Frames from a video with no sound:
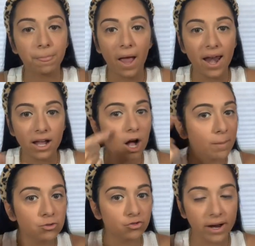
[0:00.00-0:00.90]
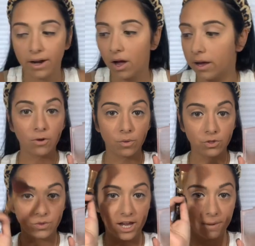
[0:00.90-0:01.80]
and it comes right on. I'm going to
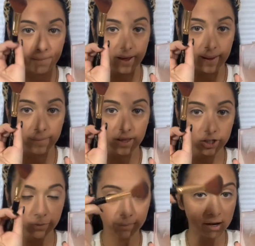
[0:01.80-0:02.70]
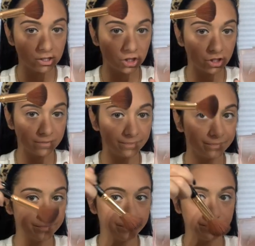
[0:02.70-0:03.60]
take my blush brush.
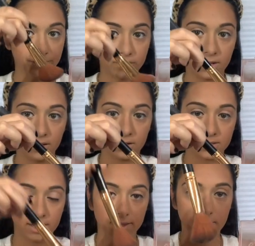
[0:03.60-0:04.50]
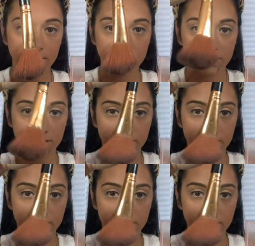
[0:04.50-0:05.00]
It looks like this.